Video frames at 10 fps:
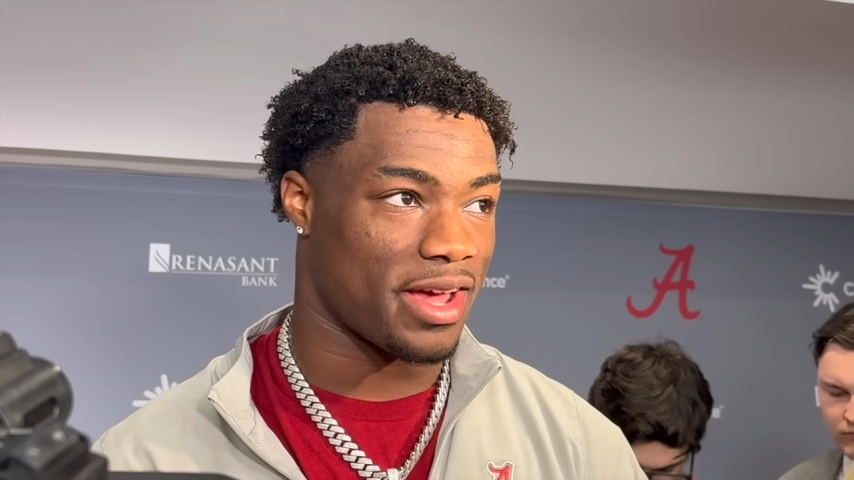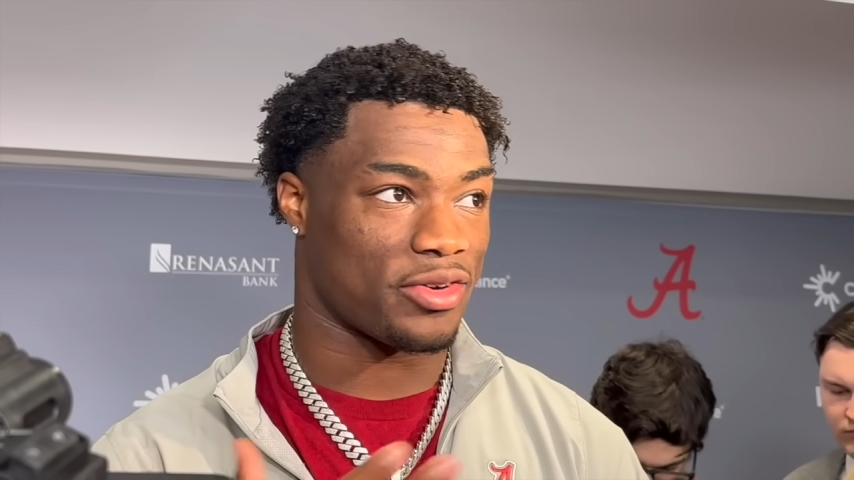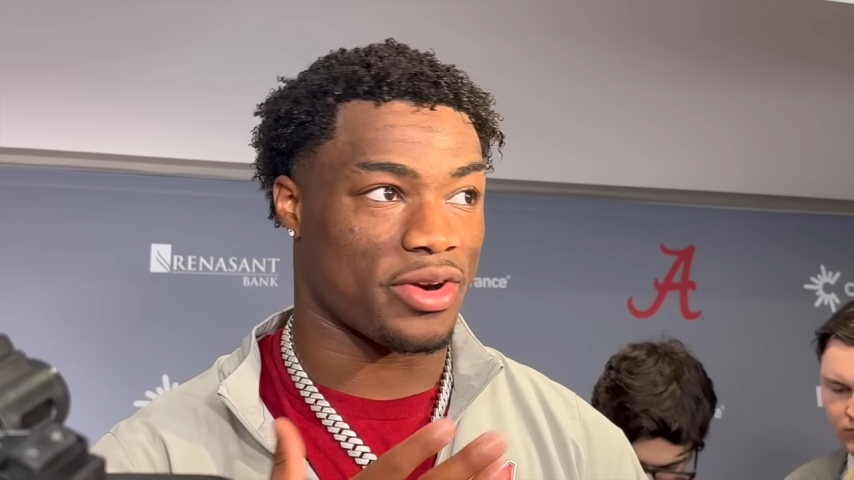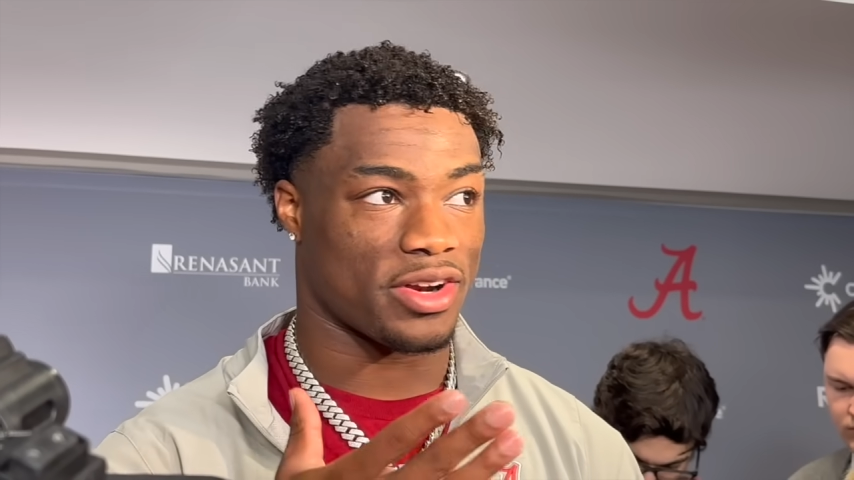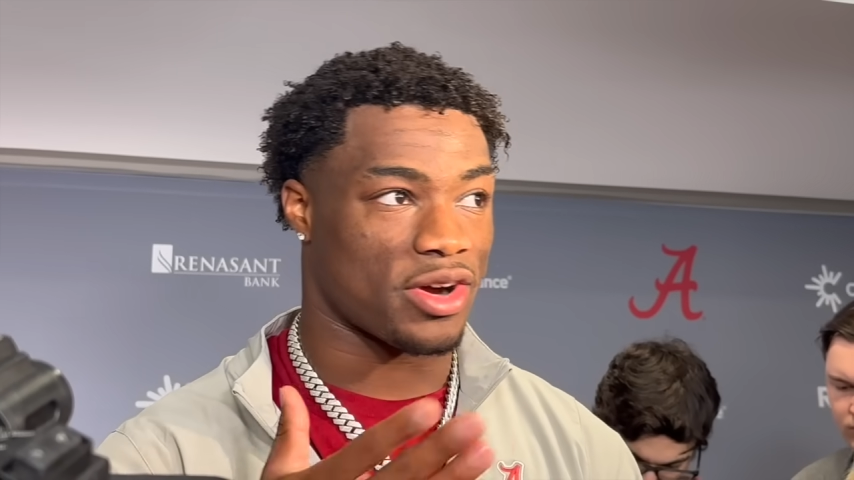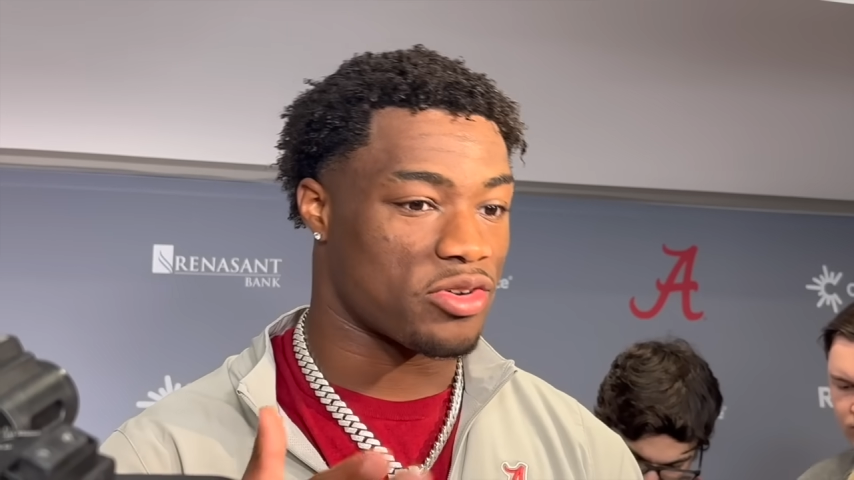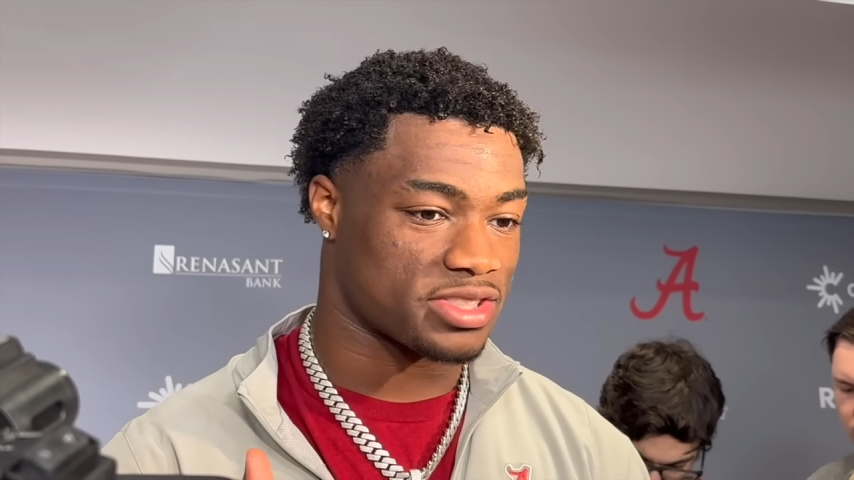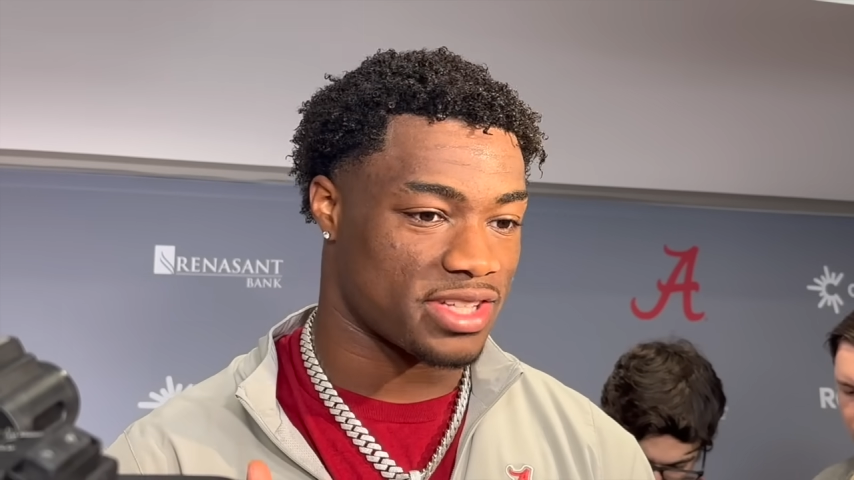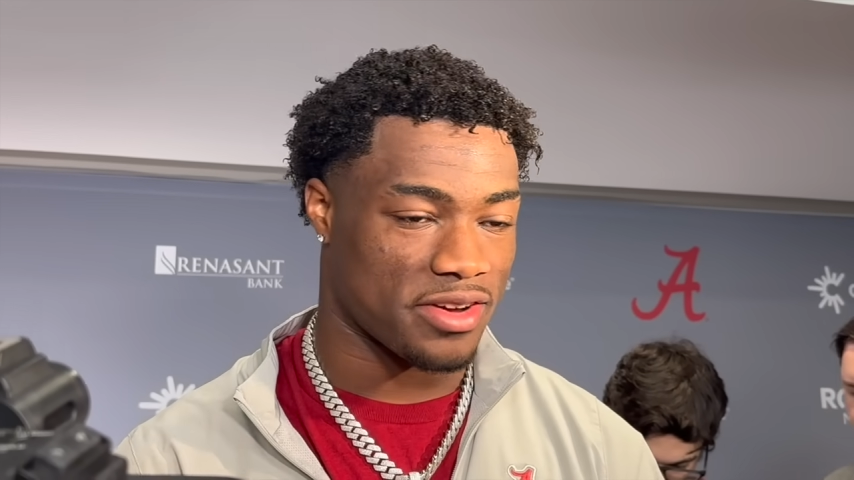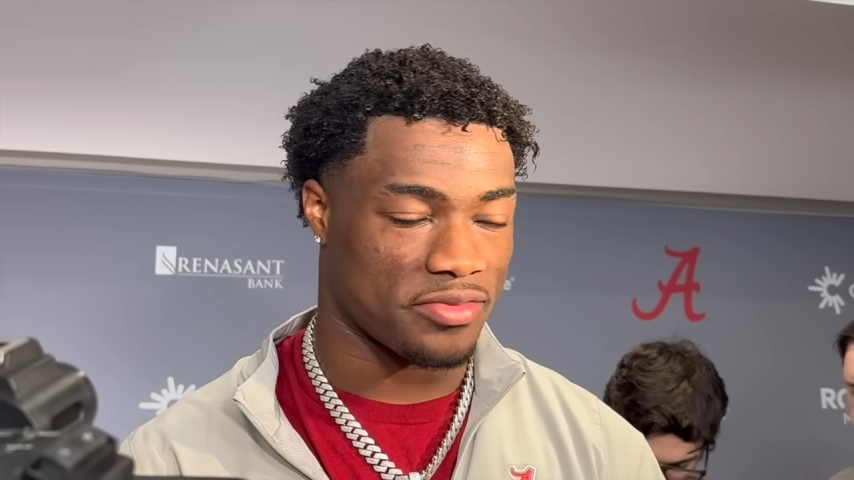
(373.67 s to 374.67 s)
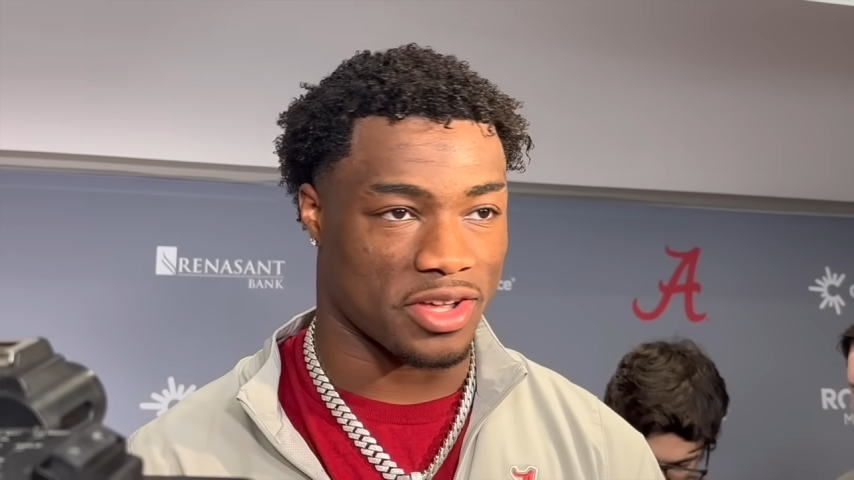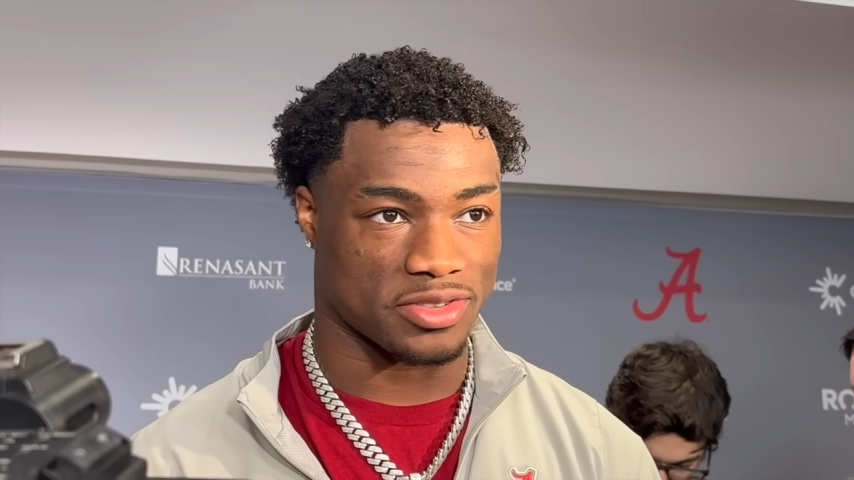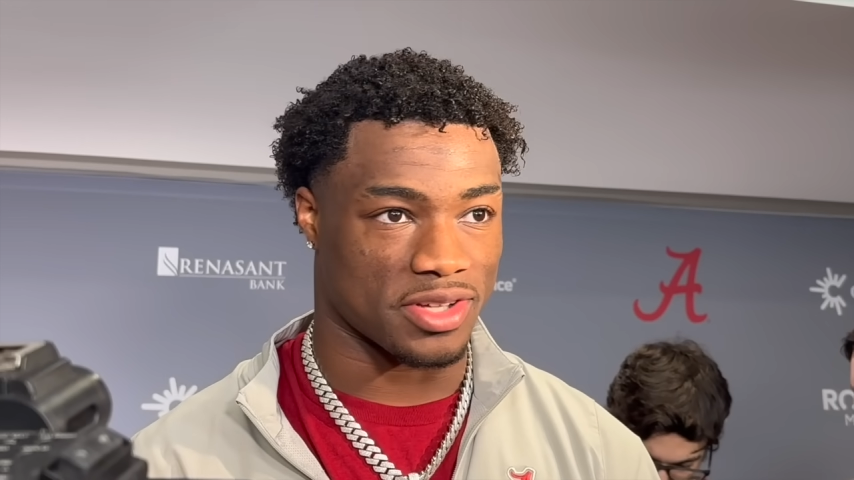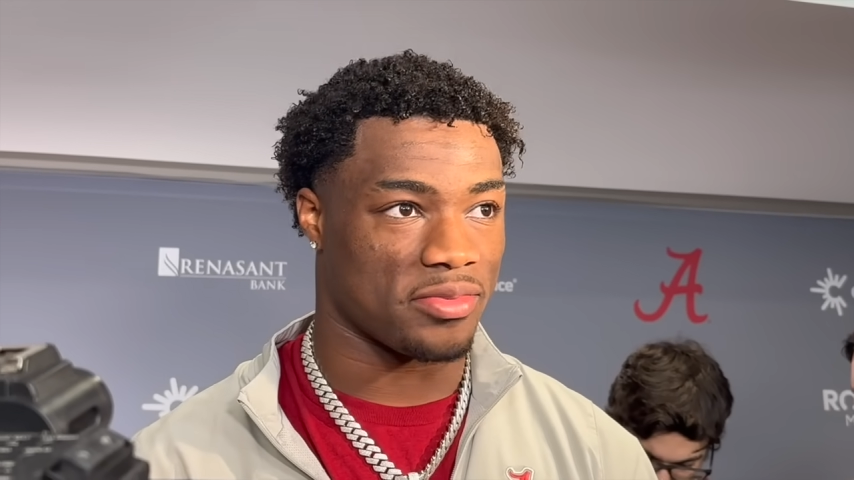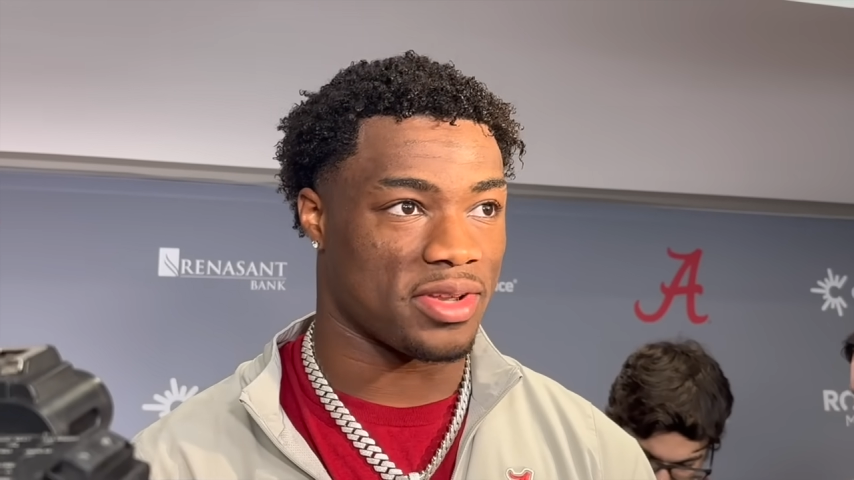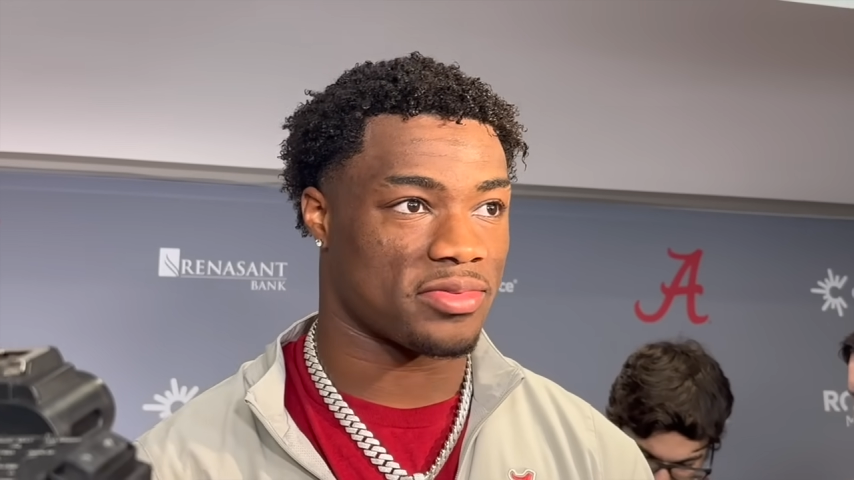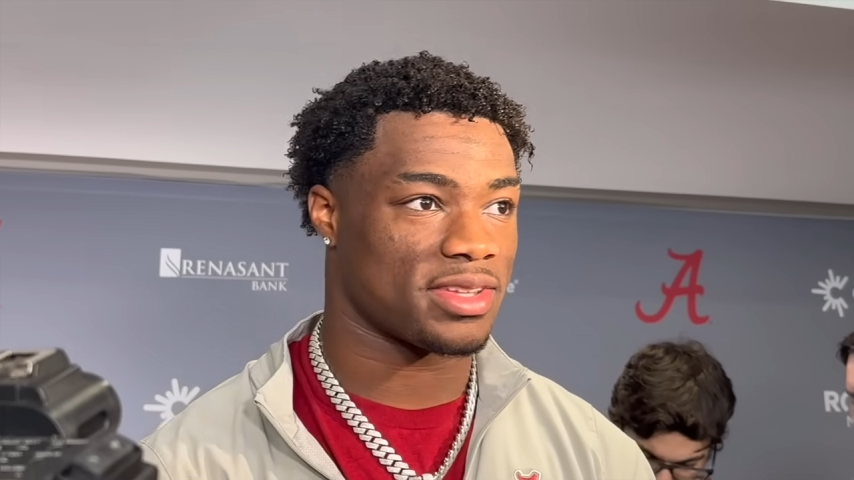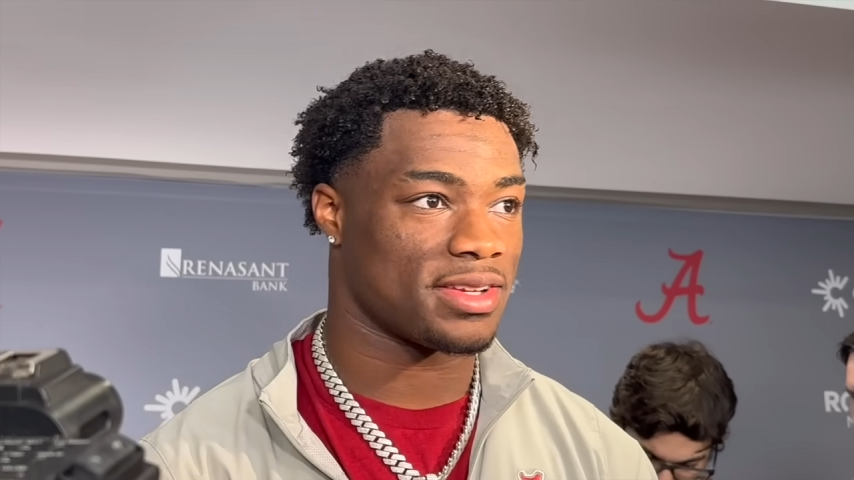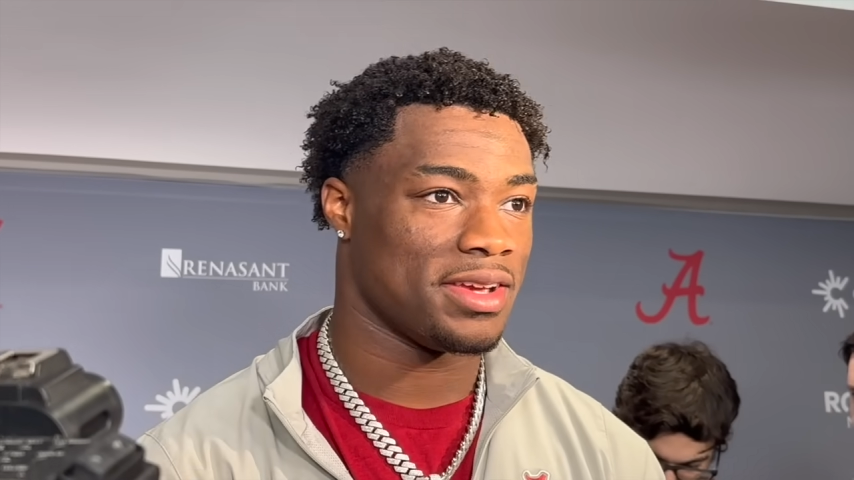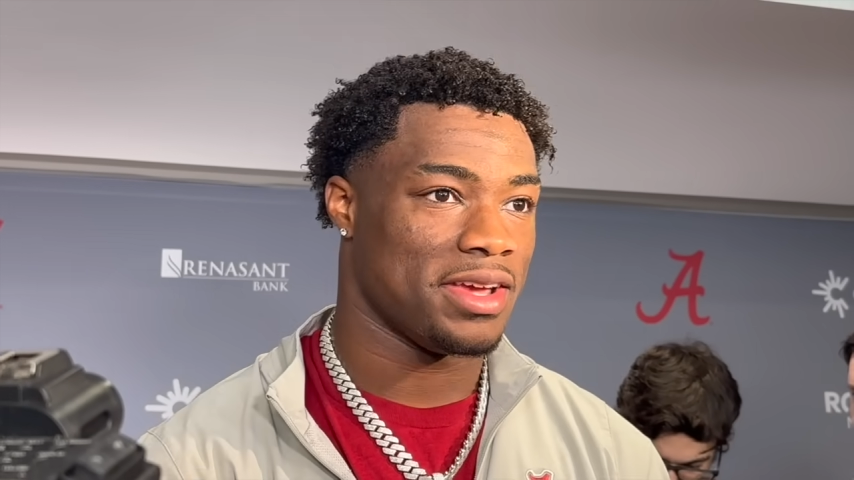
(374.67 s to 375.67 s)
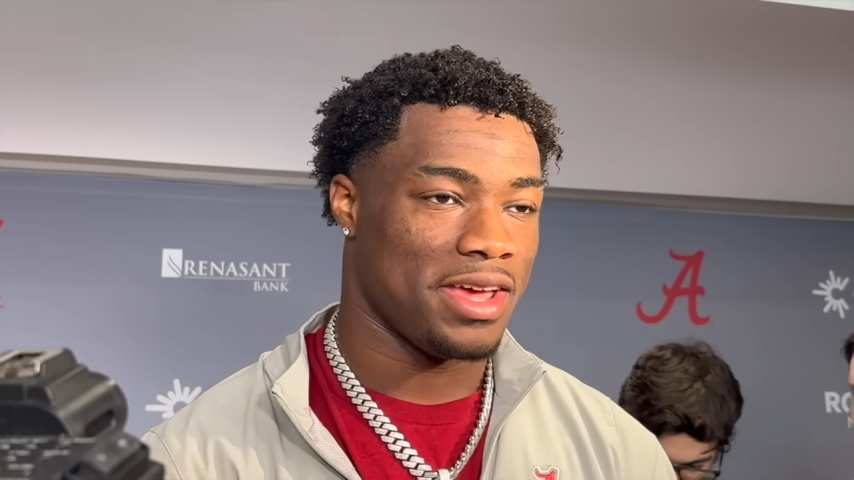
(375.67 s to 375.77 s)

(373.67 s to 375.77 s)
I had a great coaching staff that was uplifting.